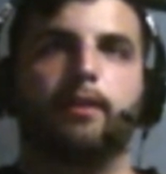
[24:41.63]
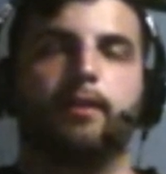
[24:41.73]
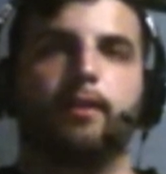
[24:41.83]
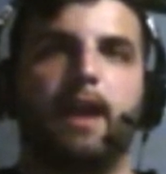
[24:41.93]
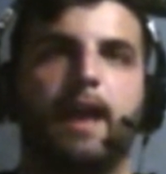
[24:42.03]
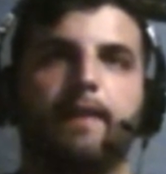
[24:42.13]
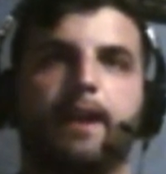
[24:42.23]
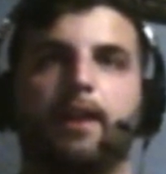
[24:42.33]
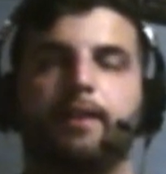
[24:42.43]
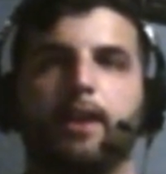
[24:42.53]
And then
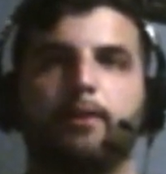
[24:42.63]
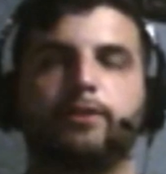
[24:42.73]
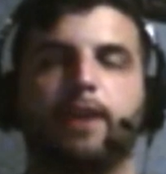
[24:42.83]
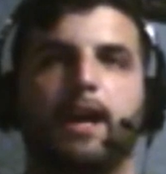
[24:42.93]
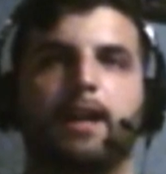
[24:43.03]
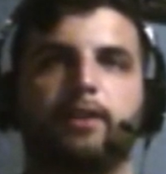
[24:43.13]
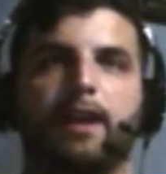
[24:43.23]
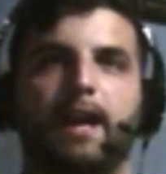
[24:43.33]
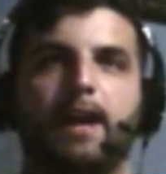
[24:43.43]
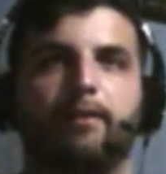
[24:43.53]
on the other side, you
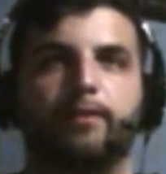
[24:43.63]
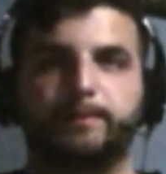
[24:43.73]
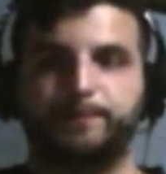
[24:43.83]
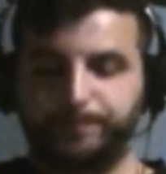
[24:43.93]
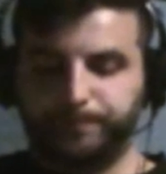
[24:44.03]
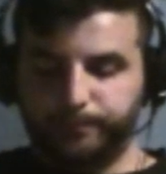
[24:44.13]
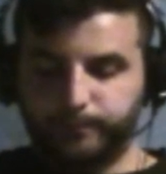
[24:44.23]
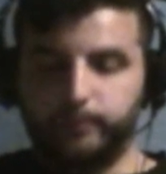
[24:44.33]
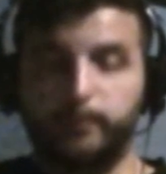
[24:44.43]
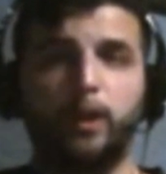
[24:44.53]
have
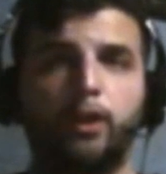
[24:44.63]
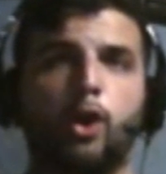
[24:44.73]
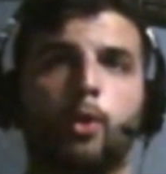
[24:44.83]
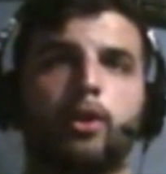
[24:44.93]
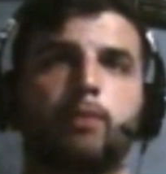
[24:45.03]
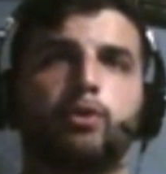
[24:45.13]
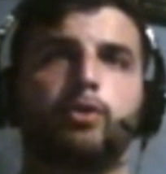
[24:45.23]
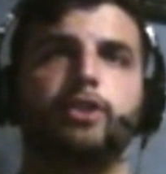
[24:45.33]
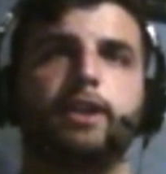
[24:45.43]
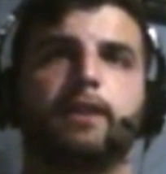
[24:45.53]
Kota
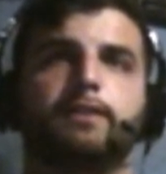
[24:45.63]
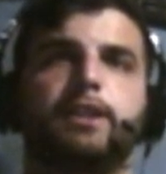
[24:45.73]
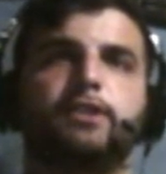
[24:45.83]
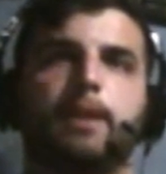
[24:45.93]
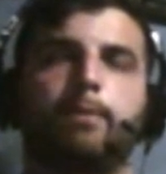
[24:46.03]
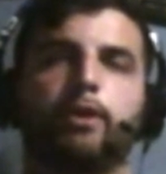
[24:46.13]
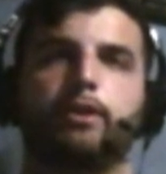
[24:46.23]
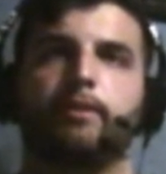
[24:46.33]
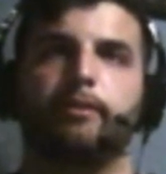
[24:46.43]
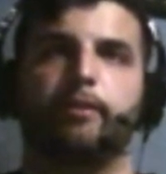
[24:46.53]
Ibushi and TJ Perkins.